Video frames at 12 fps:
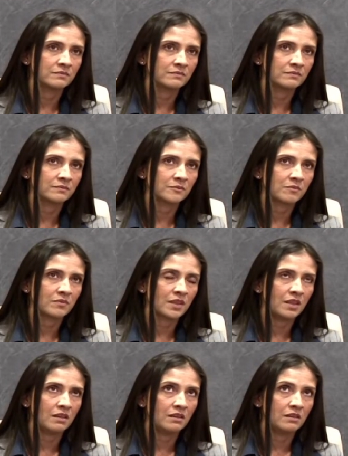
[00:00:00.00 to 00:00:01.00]

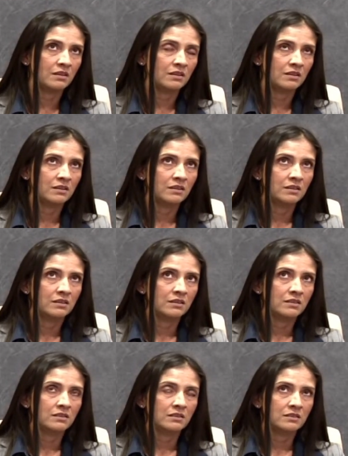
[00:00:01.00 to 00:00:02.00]

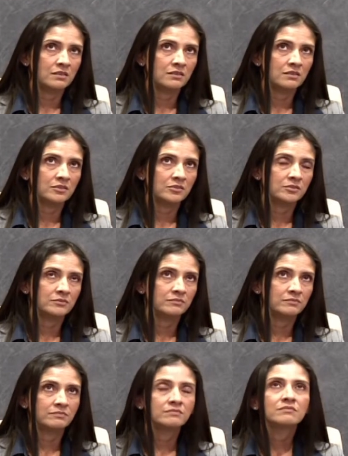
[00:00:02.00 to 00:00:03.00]

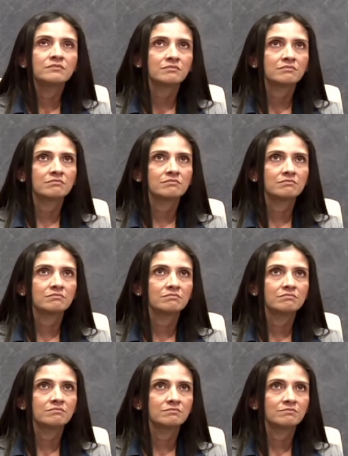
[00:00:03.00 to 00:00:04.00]
(silence)